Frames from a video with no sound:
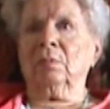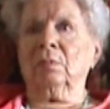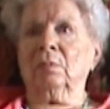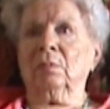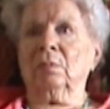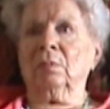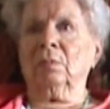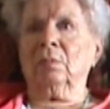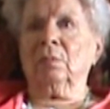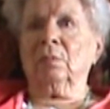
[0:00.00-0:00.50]

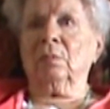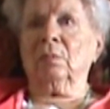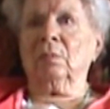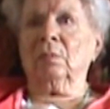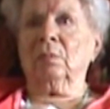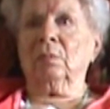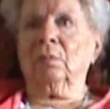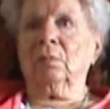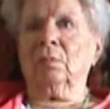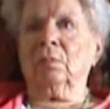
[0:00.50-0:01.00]
What was
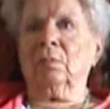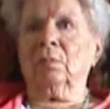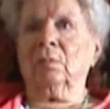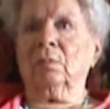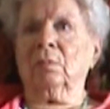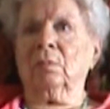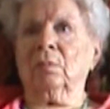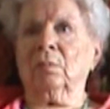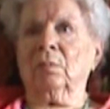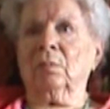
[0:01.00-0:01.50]
life like
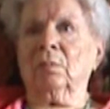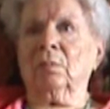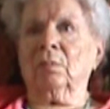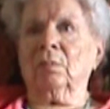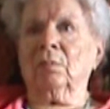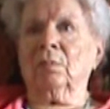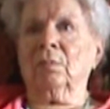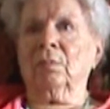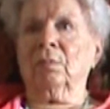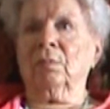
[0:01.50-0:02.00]
up there?
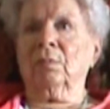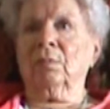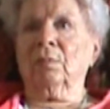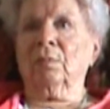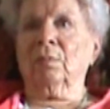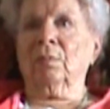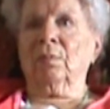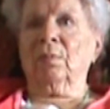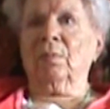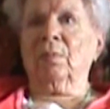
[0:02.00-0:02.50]

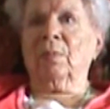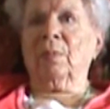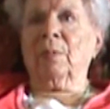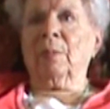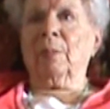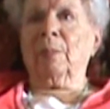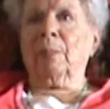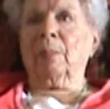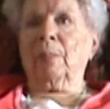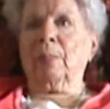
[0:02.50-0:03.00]

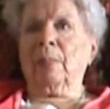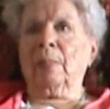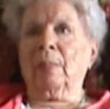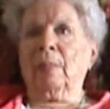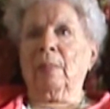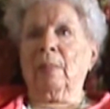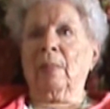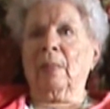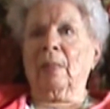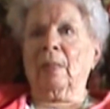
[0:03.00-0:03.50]
Did it snow?
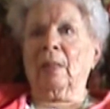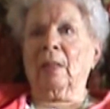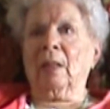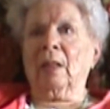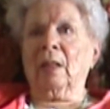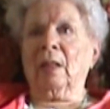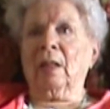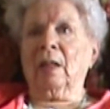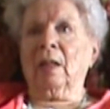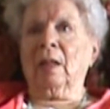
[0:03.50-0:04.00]
Were you in the
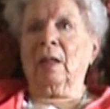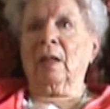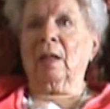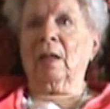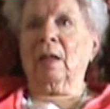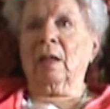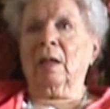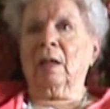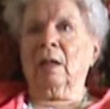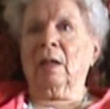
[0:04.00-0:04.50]
snow
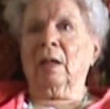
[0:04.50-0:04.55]
belt?